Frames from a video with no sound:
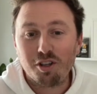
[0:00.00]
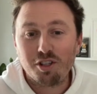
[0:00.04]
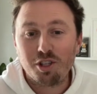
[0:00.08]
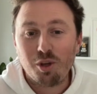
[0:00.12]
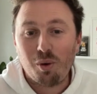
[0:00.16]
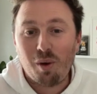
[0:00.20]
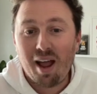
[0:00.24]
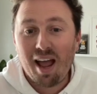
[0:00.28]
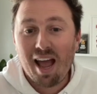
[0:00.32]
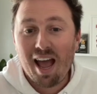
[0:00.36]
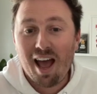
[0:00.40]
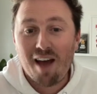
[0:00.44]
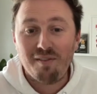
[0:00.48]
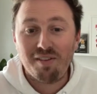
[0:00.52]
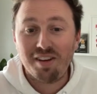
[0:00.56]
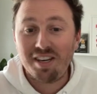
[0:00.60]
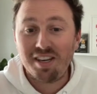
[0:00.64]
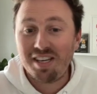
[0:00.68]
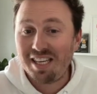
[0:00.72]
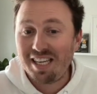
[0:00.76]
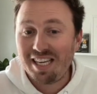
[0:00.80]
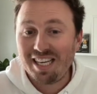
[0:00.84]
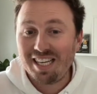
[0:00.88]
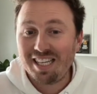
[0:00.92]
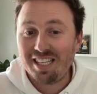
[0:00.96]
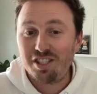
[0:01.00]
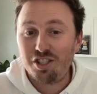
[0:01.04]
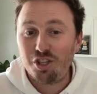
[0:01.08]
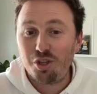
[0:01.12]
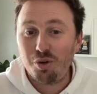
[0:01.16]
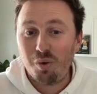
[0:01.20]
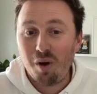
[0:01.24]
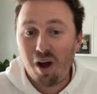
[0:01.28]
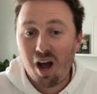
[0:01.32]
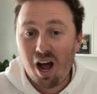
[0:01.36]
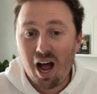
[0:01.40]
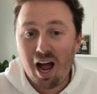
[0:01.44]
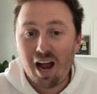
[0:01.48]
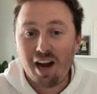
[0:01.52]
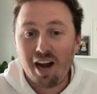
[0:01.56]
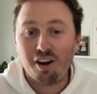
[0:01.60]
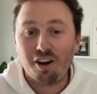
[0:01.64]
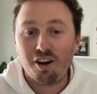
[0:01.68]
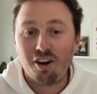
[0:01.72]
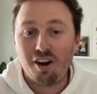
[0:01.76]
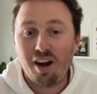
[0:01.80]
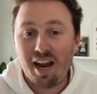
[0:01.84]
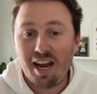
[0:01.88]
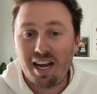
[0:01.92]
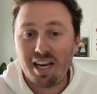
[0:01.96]
so I haven't needed to
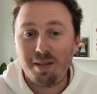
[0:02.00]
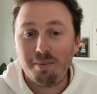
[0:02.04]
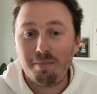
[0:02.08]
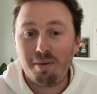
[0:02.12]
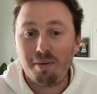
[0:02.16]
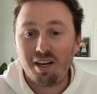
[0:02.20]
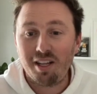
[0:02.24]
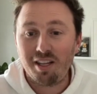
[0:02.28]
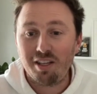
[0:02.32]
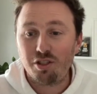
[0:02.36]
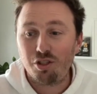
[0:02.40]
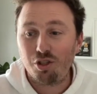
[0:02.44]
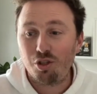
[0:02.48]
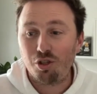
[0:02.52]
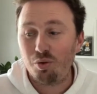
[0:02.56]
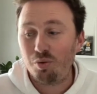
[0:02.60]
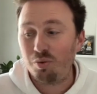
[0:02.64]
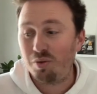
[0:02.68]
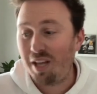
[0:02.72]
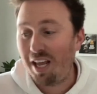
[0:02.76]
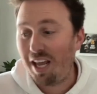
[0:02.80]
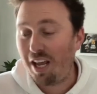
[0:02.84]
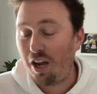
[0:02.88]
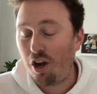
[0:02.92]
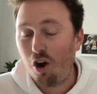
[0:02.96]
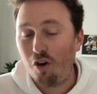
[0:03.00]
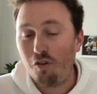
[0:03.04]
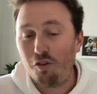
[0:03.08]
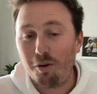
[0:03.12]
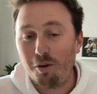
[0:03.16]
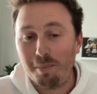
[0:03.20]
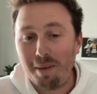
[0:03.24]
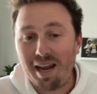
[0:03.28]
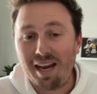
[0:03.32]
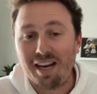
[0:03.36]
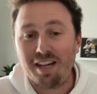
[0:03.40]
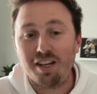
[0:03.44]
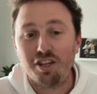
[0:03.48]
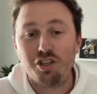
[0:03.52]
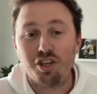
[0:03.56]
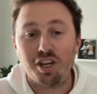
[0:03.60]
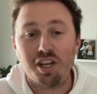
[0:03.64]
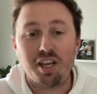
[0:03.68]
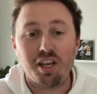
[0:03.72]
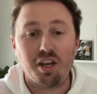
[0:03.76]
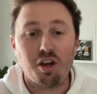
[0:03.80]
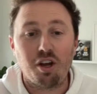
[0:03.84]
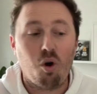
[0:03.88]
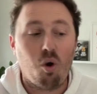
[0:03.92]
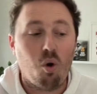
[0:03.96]
hire anybody to take over
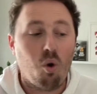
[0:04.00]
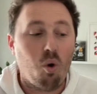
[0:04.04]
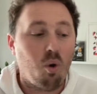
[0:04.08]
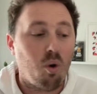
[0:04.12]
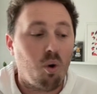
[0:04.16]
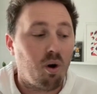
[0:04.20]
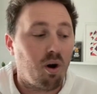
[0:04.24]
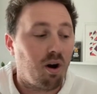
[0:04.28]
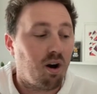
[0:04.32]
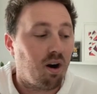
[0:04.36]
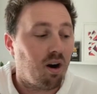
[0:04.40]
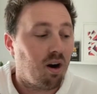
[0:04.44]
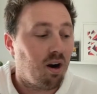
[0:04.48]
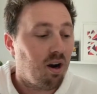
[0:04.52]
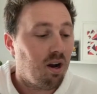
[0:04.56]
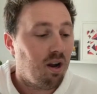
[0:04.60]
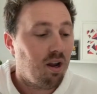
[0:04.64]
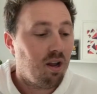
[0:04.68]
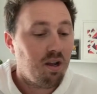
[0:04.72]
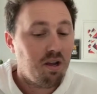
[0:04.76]
managing or